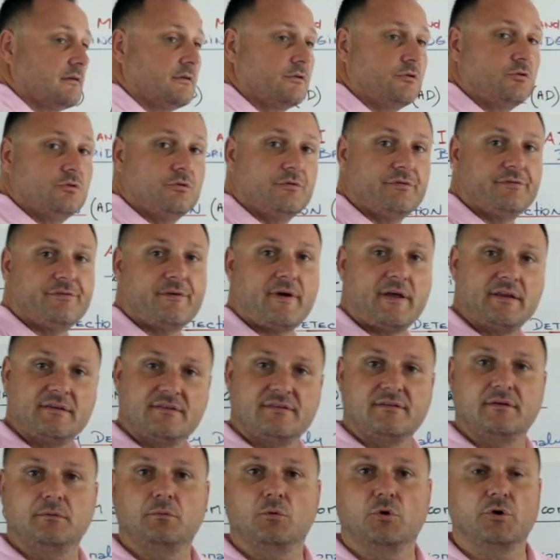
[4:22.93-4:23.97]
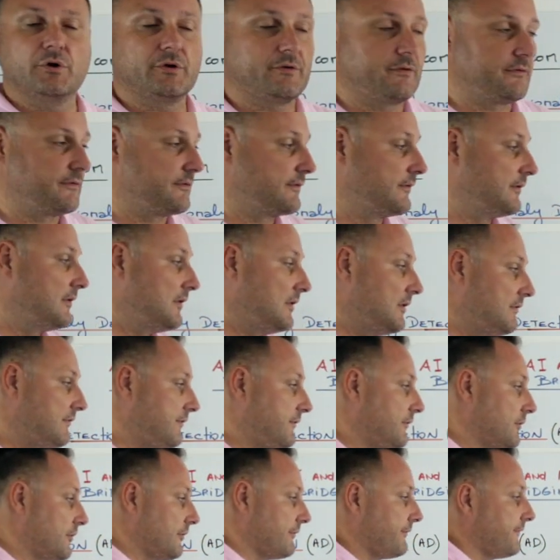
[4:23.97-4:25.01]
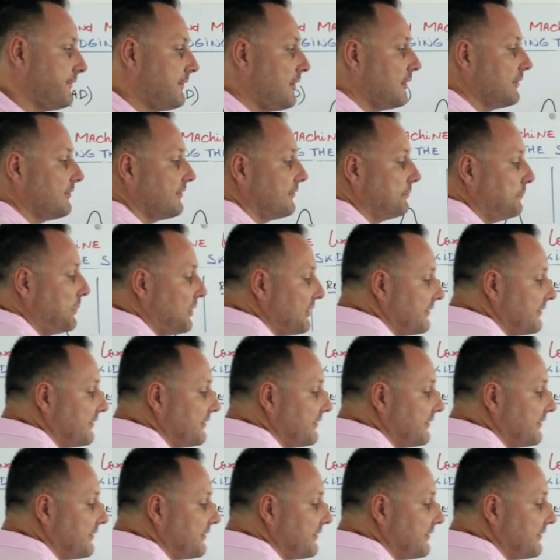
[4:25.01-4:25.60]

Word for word: are two fancy words for false